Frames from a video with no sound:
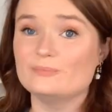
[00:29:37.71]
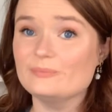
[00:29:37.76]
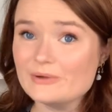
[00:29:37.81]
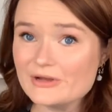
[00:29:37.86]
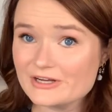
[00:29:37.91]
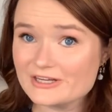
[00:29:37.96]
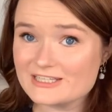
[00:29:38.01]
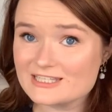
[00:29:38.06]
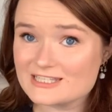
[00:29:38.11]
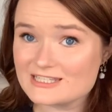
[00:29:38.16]

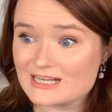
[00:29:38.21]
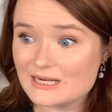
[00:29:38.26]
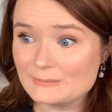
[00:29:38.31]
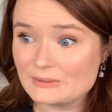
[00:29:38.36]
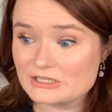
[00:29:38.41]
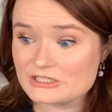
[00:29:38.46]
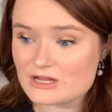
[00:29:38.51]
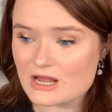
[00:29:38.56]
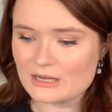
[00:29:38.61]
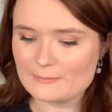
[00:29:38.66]
books that I'm
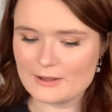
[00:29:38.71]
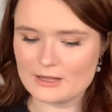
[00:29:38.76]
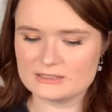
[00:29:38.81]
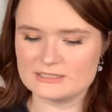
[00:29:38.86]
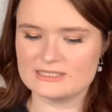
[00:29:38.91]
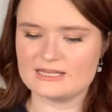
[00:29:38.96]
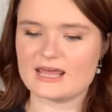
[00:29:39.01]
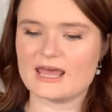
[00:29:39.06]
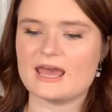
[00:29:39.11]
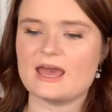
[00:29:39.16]
going to talk about
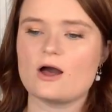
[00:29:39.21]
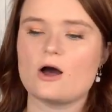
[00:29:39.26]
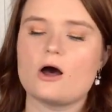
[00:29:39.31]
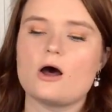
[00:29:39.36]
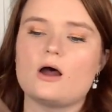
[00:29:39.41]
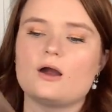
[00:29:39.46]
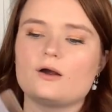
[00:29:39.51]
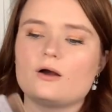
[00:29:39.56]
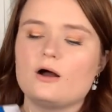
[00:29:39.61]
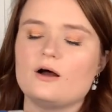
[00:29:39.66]
today
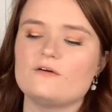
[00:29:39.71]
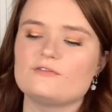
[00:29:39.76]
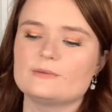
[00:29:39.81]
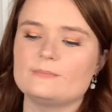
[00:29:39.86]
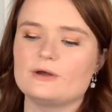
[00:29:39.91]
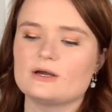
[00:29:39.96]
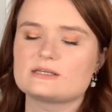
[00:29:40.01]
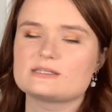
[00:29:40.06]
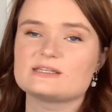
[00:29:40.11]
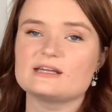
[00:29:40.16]
are all the
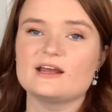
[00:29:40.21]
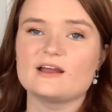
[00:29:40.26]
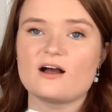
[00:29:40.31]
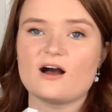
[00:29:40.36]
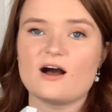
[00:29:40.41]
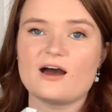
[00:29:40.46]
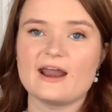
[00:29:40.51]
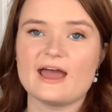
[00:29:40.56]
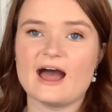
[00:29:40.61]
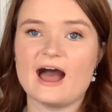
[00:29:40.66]
books that I
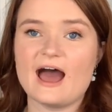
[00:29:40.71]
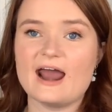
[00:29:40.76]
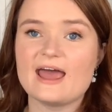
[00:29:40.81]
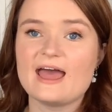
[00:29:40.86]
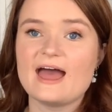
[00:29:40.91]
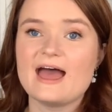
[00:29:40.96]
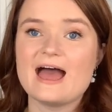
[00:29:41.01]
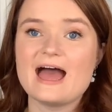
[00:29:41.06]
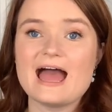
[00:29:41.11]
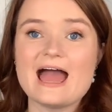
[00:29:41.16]
got at
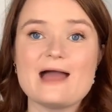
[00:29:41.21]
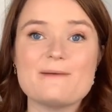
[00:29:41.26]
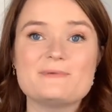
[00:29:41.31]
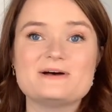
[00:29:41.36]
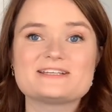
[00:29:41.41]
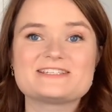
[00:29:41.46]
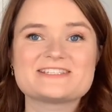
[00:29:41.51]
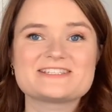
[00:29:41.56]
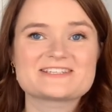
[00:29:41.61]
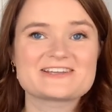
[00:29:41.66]

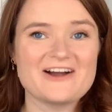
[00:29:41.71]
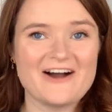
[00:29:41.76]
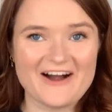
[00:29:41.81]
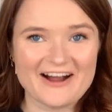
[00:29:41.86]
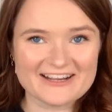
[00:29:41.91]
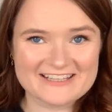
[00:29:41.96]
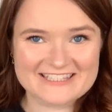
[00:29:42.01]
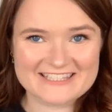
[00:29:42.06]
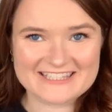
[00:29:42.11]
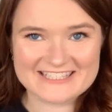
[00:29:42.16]
Emma
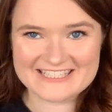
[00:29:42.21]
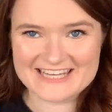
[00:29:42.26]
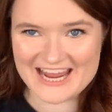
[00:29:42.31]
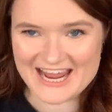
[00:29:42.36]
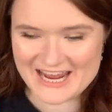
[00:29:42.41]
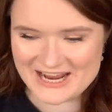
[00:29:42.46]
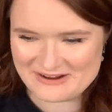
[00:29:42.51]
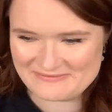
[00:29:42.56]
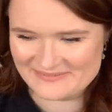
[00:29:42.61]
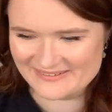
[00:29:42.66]
Scott's
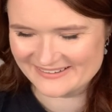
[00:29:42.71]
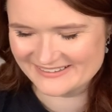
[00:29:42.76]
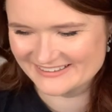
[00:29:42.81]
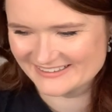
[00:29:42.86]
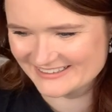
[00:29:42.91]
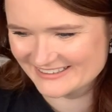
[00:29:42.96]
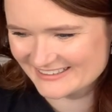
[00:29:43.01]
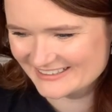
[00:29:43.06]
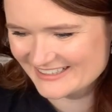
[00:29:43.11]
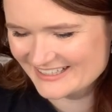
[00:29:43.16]

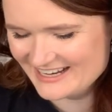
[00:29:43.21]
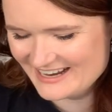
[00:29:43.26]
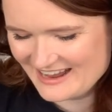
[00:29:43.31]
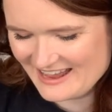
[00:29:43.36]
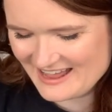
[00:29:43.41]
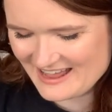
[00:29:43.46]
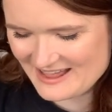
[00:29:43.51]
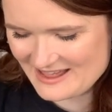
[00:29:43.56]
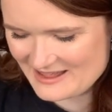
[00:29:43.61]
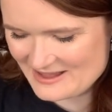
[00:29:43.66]
table.
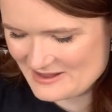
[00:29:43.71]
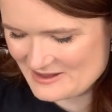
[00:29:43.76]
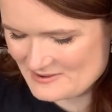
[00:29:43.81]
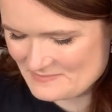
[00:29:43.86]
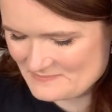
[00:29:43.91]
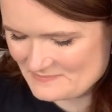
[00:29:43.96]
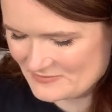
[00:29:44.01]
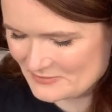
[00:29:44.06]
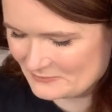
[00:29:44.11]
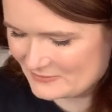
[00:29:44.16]

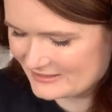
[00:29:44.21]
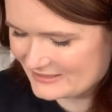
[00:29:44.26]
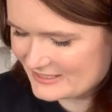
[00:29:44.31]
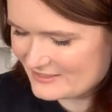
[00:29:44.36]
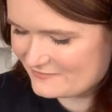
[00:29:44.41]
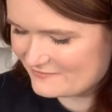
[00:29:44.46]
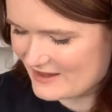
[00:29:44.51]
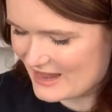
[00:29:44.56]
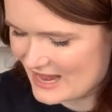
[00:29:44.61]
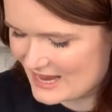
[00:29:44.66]
Um,
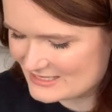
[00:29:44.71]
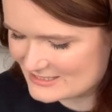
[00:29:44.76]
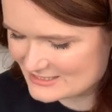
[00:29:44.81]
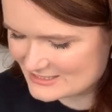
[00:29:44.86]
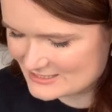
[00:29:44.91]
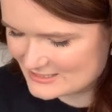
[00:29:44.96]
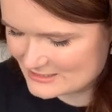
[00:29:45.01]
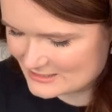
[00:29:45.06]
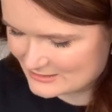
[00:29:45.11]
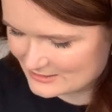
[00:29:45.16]
really
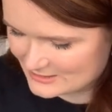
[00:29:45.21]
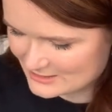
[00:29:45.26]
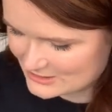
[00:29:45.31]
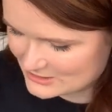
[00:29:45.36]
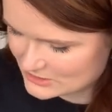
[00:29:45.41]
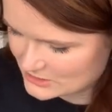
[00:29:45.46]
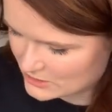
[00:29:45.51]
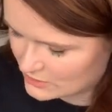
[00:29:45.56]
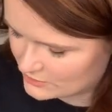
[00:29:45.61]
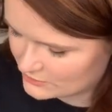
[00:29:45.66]
fast,
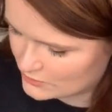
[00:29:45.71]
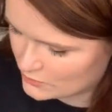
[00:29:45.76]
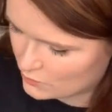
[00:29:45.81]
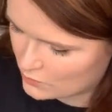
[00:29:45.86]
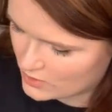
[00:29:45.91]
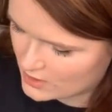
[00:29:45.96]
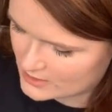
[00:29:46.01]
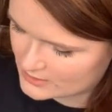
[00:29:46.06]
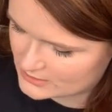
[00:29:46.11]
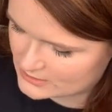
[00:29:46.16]
these are the
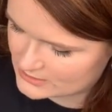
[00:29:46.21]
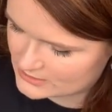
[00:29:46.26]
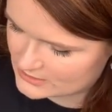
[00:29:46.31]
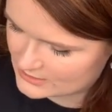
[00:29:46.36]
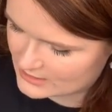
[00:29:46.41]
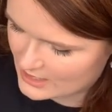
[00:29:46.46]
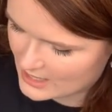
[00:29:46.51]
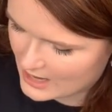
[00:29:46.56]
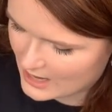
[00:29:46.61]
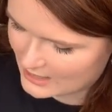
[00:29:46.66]
ones
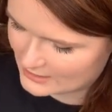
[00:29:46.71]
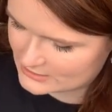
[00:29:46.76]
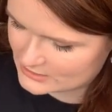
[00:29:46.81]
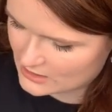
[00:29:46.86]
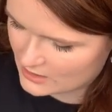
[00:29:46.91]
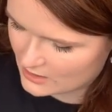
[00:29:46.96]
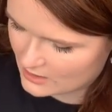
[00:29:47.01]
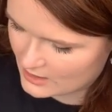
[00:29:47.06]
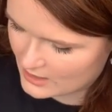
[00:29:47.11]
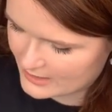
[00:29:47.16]
that
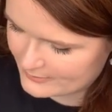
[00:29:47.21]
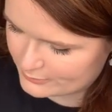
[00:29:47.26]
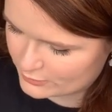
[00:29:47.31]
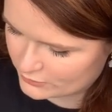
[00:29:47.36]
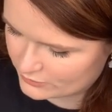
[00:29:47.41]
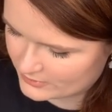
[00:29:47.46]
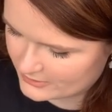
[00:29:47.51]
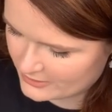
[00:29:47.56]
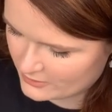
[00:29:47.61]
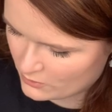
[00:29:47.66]
I
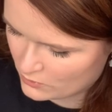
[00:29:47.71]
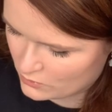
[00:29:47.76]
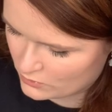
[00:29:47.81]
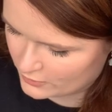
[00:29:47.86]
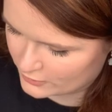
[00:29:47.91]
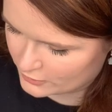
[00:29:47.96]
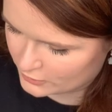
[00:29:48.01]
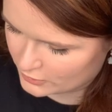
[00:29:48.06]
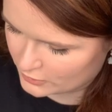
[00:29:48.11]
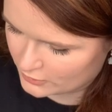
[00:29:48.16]

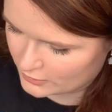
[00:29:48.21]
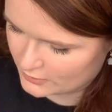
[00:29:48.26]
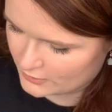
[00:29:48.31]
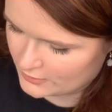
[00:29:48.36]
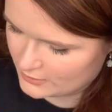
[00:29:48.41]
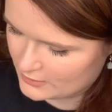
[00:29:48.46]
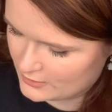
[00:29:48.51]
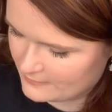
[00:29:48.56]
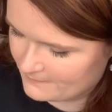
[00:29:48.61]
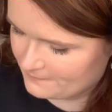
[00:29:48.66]

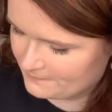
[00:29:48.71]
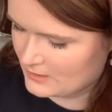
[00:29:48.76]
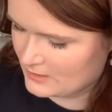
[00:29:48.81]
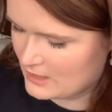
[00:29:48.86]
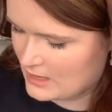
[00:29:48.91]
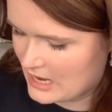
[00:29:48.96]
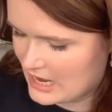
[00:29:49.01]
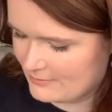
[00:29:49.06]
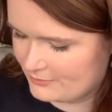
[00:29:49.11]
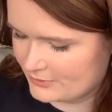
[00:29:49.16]
pre-ordered.
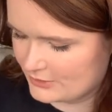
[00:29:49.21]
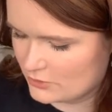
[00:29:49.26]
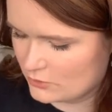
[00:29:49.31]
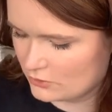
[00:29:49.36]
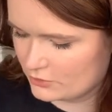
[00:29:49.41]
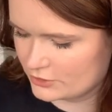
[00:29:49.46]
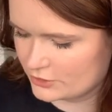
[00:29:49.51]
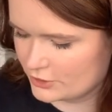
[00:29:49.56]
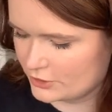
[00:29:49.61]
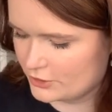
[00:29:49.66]
I
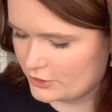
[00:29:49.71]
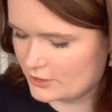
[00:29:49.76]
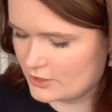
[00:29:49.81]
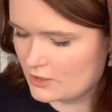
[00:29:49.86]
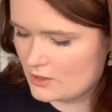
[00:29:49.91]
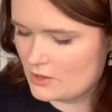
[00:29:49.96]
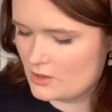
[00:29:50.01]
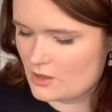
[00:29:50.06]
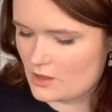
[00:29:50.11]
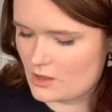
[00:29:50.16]
pre-ordered
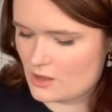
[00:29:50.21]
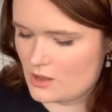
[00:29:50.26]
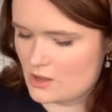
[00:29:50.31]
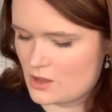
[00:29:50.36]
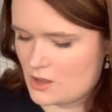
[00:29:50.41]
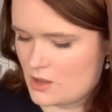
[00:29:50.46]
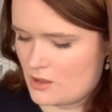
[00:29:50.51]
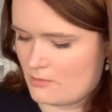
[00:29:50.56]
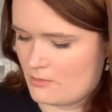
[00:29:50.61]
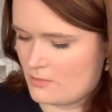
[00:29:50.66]

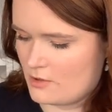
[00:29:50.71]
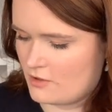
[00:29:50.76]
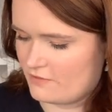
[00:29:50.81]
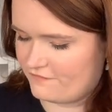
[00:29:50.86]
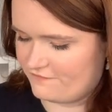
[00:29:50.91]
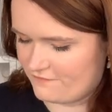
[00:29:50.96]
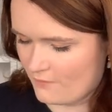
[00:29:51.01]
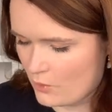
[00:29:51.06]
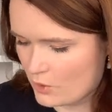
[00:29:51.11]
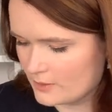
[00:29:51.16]
um,
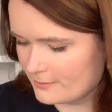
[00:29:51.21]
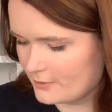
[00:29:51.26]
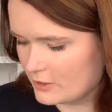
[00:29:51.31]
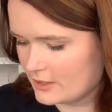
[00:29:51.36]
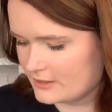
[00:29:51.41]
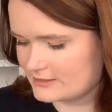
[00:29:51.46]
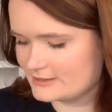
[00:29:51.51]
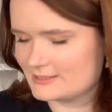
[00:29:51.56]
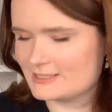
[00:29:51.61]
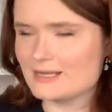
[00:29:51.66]
four
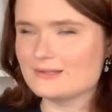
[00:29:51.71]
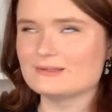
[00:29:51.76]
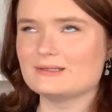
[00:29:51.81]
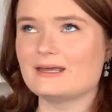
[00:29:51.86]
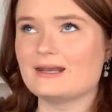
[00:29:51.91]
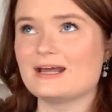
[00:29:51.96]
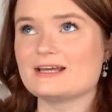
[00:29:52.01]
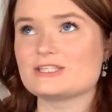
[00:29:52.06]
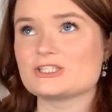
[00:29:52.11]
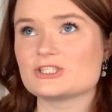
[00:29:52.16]
books, and
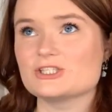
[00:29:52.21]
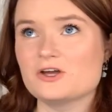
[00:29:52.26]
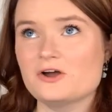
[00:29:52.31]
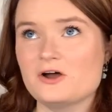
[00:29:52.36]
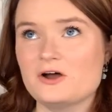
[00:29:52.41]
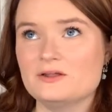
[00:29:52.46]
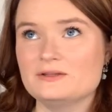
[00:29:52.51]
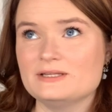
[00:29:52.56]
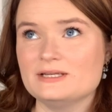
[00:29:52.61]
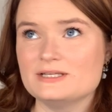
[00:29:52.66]
then I
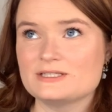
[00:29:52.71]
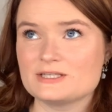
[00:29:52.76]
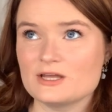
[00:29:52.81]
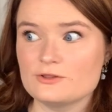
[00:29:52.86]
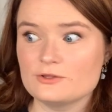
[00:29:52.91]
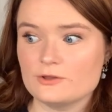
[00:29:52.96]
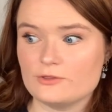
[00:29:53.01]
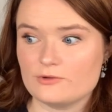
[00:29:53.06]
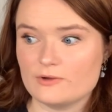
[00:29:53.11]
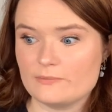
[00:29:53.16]
saw these
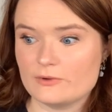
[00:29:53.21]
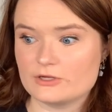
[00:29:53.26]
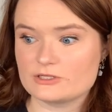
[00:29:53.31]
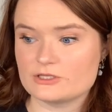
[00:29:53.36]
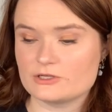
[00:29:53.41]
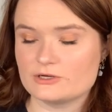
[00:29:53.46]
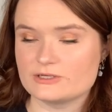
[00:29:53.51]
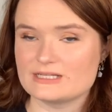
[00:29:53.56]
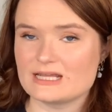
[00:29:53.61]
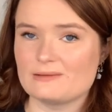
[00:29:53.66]
other three books
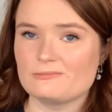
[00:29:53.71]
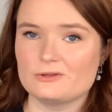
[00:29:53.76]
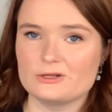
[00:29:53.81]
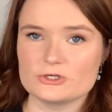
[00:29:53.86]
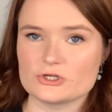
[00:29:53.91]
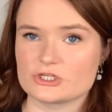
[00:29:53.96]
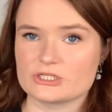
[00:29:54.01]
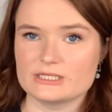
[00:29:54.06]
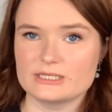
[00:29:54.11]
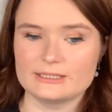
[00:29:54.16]
at our table and
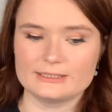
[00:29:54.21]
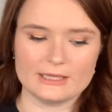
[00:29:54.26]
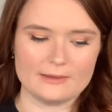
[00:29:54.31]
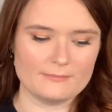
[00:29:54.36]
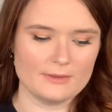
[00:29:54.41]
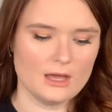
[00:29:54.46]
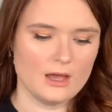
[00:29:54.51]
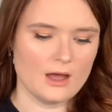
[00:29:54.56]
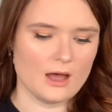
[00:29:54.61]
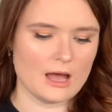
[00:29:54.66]
just needed
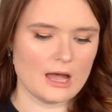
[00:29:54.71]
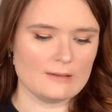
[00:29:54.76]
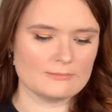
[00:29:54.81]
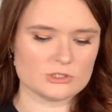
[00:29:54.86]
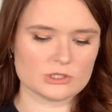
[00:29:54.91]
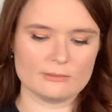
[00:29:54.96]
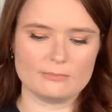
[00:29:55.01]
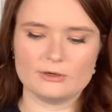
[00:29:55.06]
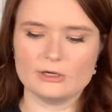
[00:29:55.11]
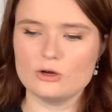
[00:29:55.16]
them. Um,
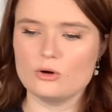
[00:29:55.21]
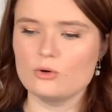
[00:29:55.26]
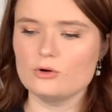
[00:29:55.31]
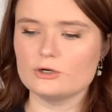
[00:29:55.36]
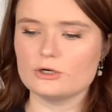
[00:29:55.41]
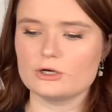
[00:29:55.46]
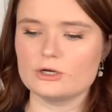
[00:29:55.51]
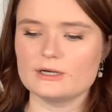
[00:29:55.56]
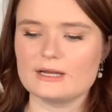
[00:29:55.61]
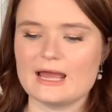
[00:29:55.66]
so I
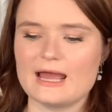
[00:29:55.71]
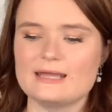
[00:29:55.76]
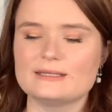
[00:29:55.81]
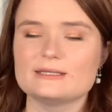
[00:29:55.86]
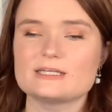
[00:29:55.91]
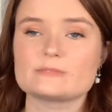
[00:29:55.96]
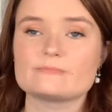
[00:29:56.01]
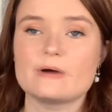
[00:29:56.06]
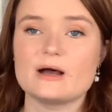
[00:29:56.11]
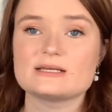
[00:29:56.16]
pre-ordered
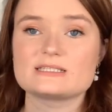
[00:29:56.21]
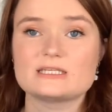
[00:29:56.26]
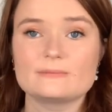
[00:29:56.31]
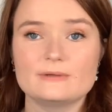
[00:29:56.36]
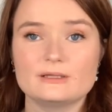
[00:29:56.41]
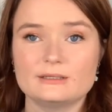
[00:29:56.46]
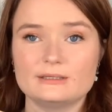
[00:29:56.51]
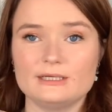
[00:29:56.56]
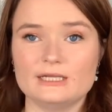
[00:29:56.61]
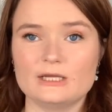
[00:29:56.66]
Endless
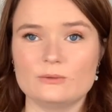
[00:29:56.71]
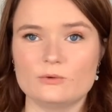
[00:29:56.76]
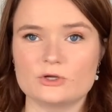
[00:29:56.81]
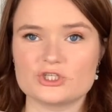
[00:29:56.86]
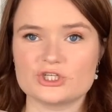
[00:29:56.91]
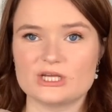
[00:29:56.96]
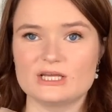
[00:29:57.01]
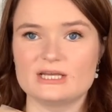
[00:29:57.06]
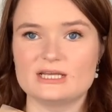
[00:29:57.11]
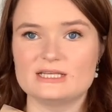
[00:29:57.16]
Possibility,
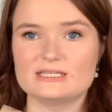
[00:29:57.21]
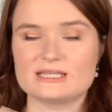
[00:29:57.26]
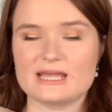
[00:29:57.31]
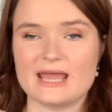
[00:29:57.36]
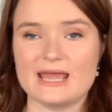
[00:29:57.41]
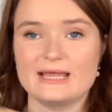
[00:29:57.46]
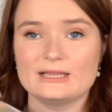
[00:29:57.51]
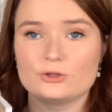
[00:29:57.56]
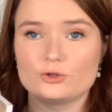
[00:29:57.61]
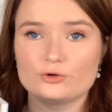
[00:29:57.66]
which is
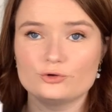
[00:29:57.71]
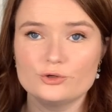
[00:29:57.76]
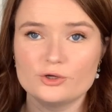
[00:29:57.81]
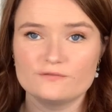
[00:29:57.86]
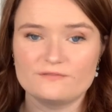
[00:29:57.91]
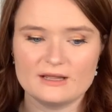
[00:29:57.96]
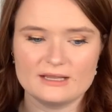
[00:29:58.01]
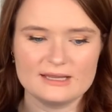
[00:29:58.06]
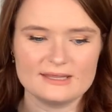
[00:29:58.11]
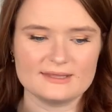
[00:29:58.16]
a little
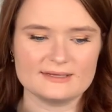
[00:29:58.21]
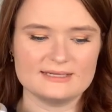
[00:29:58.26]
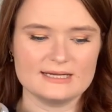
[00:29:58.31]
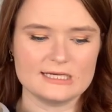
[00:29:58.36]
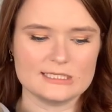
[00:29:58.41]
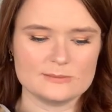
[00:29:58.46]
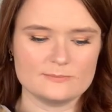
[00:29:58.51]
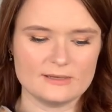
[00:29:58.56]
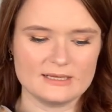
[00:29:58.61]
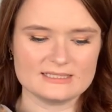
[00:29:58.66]
novella that
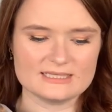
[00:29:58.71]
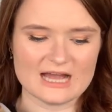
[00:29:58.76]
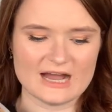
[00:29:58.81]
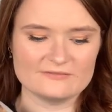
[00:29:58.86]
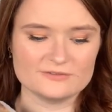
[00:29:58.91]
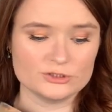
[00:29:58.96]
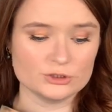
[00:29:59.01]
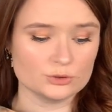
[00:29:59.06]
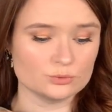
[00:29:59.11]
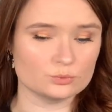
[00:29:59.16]
takes place
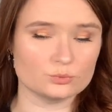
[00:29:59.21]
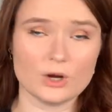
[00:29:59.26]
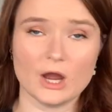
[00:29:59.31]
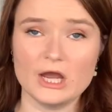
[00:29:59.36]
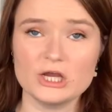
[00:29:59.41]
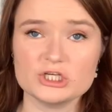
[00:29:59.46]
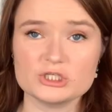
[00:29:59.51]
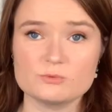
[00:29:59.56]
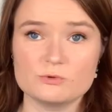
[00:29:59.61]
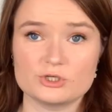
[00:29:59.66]
after
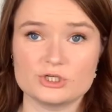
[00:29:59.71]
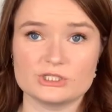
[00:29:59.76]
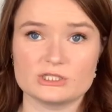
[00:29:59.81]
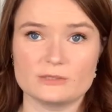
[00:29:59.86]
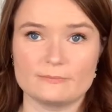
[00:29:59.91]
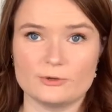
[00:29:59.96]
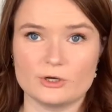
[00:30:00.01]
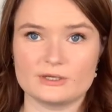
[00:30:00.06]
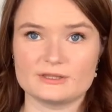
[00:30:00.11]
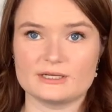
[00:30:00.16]
Rush, which is
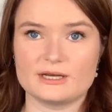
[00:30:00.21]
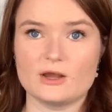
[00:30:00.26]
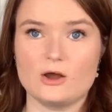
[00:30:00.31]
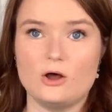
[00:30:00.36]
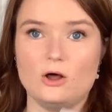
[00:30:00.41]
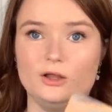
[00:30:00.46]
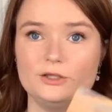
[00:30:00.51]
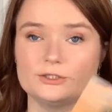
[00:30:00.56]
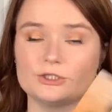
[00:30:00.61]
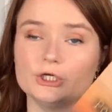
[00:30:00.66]
a book that I
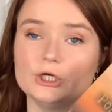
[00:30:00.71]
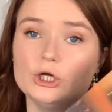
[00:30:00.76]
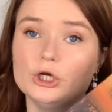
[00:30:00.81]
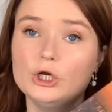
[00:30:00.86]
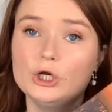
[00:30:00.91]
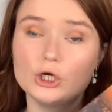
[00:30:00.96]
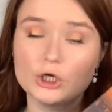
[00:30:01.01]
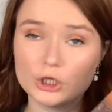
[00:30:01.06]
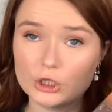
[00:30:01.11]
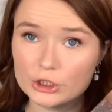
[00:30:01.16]
hauled
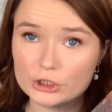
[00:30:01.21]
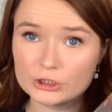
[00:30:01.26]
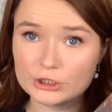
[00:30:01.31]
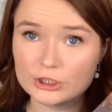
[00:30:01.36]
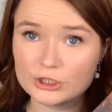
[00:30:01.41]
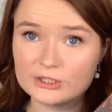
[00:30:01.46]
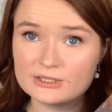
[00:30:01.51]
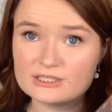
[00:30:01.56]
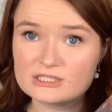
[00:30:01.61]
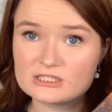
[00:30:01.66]

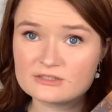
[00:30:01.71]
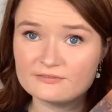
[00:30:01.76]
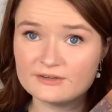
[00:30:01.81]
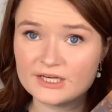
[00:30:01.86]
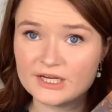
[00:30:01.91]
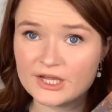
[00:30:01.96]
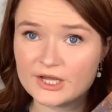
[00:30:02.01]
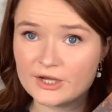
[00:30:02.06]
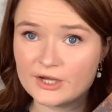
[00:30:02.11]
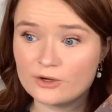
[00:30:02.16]
earlier in this
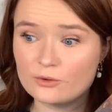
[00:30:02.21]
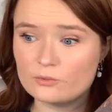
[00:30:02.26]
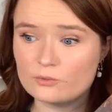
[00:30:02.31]
video,